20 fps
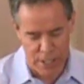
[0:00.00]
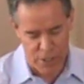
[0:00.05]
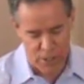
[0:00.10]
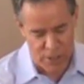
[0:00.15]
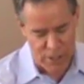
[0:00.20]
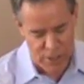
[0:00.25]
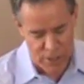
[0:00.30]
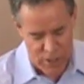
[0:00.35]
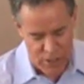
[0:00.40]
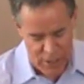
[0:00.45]

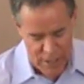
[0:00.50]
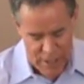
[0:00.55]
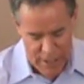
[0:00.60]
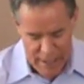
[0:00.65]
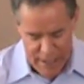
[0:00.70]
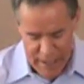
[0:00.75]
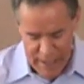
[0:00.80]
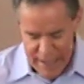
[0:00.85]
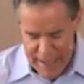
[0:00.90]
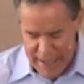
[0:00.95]
Jesus,
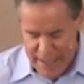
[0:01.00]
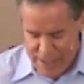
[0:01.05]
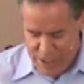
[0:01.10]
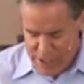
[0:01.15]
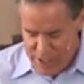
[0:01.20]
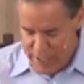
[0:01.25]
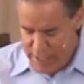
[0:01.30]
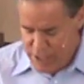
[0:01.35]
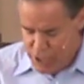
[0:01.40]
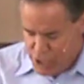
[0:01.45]
he
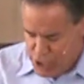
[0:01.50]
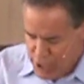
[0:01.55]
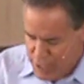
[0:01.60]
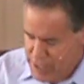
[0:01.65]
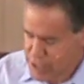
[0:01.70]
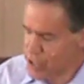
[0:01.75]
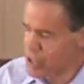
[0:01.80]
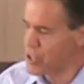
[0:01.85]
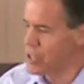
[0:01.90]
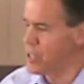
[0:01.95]
says
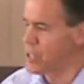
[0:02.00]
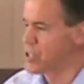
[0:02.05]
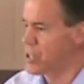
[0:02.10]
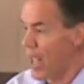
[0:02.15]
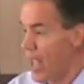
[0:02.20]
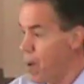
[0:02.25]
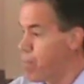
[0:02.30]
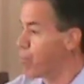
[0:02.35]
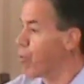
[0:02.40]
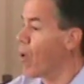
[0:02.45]
Jesus
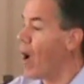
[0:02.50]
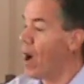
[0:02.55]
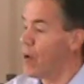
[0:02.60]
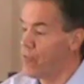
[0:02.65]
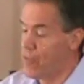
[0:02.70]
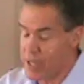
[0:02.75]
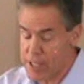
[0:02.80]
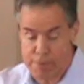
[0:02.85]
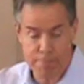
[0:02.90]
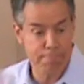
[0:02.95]
is a
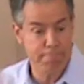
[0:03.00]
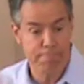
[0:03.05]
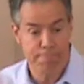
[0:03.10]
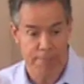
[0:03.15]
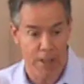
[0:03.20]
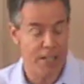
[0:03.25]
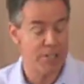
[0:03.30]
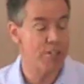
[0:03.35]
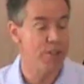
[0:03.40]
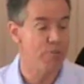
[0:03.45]
prophet.
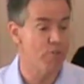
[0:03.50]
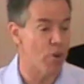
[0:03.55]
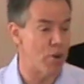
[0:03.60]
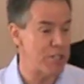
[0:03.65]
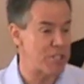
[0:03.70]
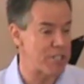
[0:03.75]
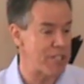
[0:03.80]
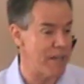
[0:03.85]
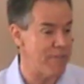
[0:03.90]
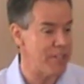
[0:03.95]
That's in
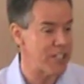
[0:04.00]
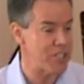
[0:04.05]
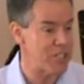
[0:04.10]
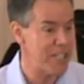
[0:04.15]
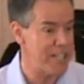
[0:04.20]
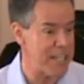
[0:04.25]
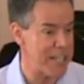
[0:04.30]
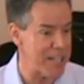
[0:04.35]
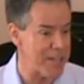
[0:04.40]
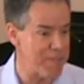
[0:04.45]
verse
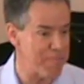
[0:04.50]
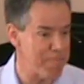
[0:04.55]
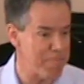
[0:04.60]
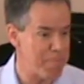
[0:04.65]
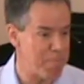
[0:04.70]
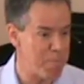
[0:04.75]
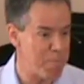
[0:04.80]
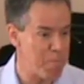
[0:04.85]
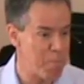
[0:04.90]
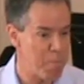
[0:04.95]
17.
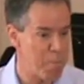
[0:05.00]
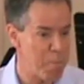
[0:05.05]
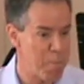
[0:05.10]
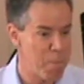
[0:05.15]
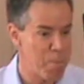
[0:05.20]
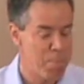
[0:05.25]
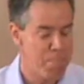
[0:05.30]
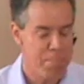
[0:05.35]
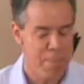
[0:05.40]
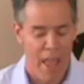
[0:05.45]

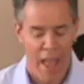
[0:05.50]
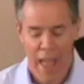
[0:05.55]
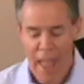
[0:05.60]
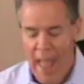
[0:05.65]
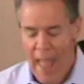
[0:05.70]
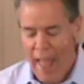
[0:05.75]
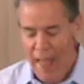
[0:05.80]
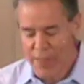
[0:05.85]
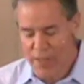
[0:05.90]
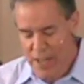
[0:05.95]

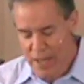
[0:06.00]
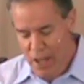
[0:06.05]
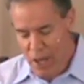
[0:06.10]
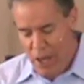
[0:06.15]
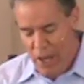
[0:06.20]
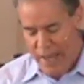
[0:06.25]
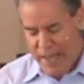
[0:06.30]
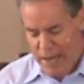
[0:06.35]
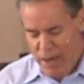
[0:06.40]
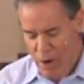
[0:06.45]
And then
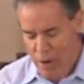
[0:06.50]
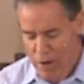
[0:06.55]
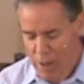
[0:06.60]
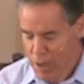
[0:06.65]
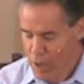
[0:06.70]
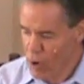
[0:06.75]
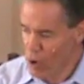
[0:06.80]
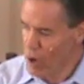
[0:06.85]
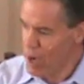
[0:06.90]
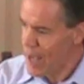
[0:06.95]
a,
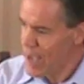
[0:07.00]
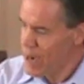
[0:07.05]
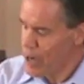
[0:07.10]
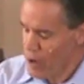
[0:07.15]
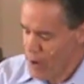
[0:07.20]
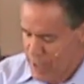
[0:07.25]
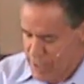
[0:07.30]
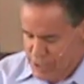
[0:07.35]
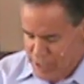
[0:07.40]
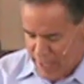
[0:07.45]
later, a little
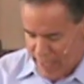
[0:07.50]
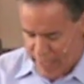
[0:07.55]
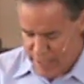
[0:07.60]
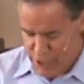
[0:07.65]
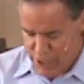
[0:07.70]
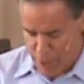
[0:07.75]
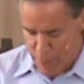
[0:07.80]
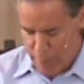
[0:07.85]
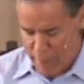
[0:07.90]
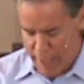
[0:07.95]
later, he's
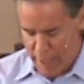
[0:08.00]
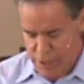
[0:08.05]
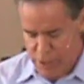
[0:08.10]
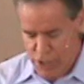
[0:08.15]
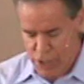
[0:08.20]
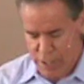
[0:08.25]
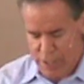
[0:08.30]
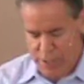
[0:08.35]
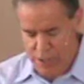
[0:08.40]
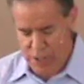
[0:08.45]
asked
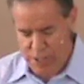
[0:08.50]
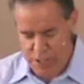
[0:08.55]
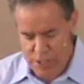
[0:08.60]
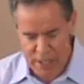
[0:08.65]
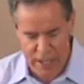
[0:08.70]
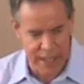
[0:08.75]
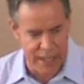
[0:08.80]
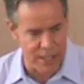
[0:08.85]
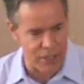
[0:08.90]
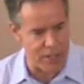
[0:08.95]
about
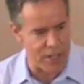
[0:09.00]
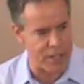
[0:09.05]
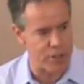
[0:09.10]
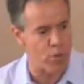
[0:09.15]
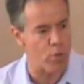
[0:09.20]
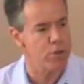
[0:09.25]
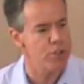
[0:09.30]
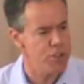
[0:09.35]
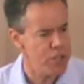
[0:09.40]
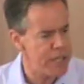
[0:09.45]
Jesus, and he
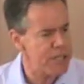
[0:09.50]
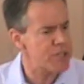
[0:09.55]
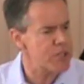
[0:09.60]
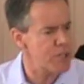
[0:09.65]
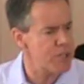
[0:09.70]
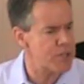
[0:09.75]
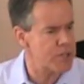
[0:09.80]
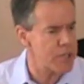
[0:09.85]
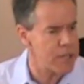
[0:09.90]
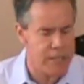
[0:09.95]
says, well,
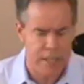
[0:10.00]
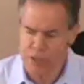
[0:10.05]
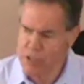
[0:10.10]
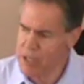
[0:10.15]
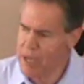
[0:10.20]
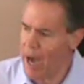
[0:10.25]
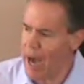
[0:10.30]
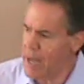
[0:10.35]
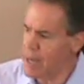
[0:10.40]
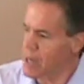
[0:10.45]
Jesus
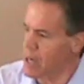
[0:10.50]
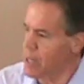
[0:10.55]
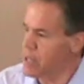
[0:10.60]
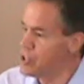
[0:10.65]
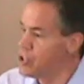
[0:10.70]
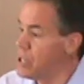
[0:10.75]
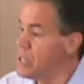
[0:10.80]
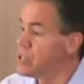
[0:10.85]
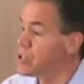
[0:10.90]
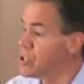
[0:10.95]
is
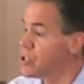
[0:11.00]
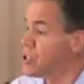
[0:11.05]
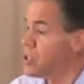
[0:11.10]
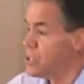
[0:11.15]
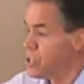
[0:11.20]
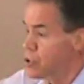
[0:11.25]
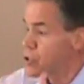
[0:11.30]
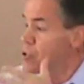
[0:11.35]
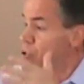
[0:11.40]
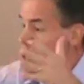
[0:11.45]
godly. Jesus
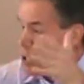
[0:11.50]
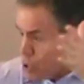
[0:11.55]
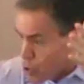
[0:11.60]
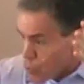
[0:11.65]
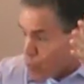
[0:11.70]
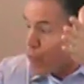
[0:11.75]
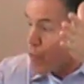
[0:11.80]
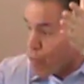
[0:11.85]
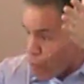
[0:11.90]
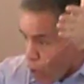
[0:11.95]
is,
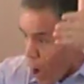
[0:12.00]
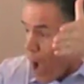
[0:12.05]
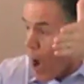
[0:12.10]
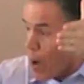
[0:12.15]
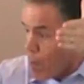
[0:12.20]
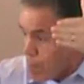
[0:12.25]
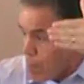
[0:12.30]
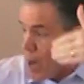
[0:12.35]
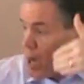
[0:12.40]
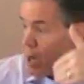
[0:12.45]
is
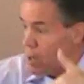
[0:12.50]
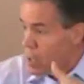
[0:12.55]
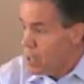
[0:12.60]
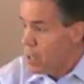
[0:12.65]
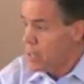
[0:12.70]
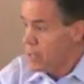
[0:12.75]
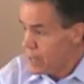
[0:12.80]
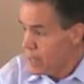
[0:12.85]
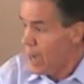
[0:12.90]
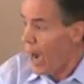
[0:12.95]
from
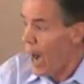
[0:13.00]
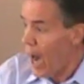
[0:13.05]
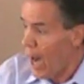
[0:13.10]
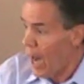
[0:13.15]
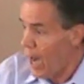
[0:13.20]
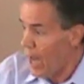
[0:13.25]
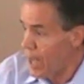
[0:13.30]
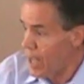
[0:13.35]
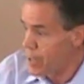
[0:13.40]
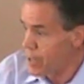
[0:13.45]

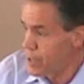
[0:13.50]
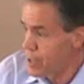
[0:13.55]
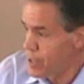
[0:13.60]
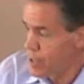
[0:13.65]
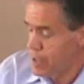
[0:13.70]
God.